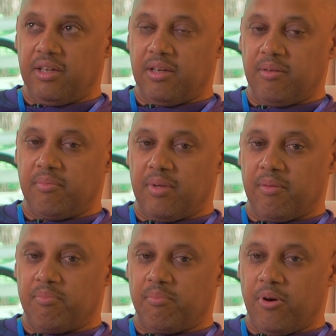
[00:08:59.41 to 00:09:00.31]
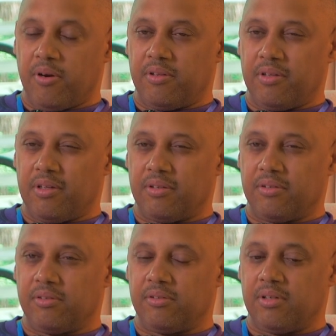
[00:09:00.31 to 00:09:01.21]
I'm part of the
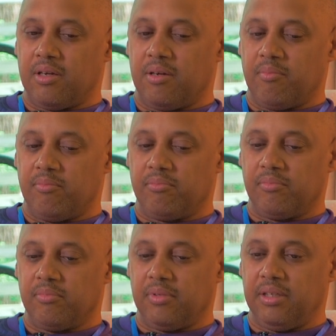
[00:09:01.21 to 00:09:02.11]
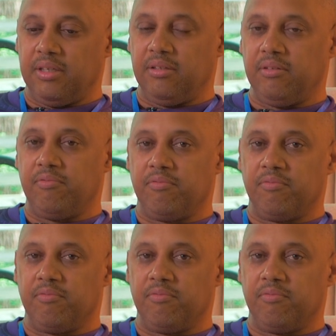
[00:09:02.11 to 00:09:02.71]
Lee